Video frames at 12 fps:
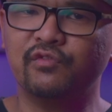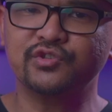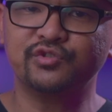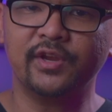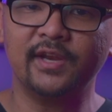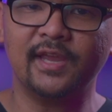
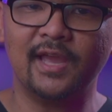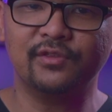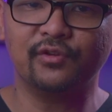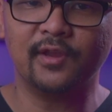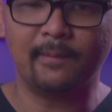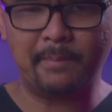frustrating
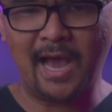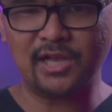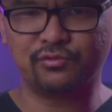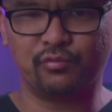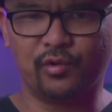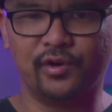entering a
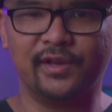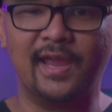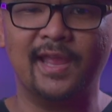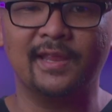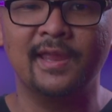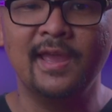password
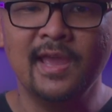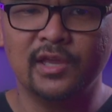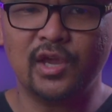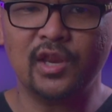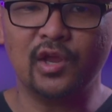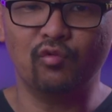and
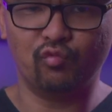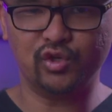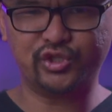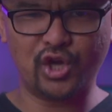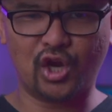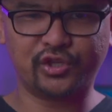getting
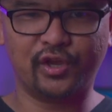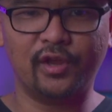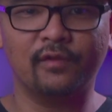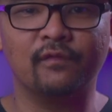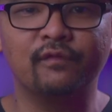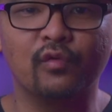
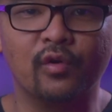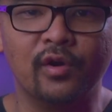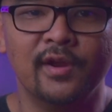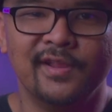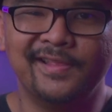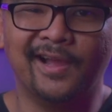rejected
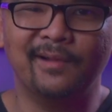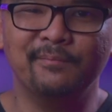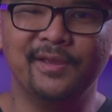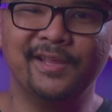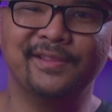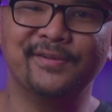for not
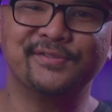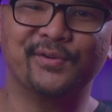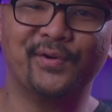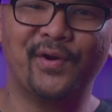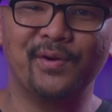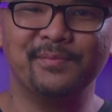meeting those
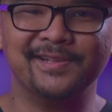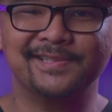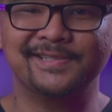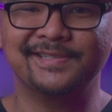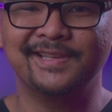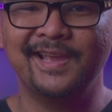
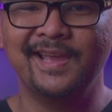requirements.